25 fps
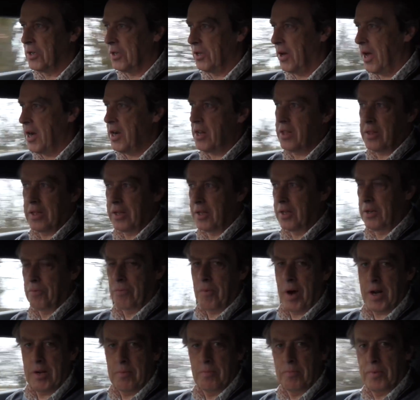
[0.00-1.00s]
to anything that
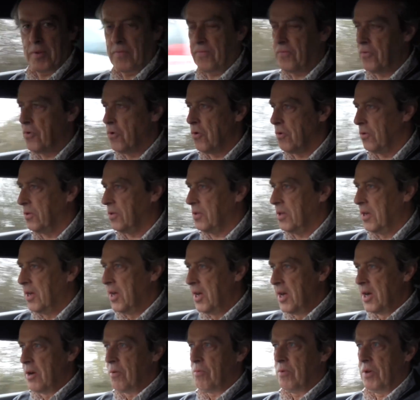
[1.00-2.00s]
went before
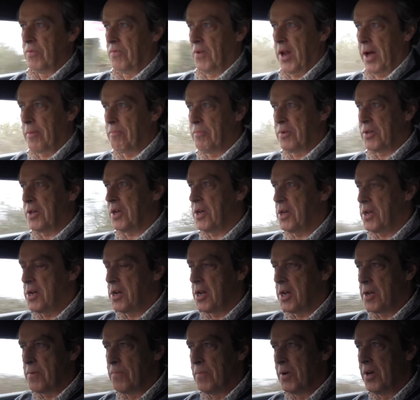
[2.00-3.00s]
with
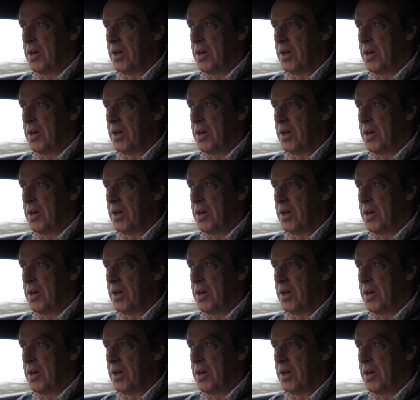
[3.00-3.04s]
Lamborghini.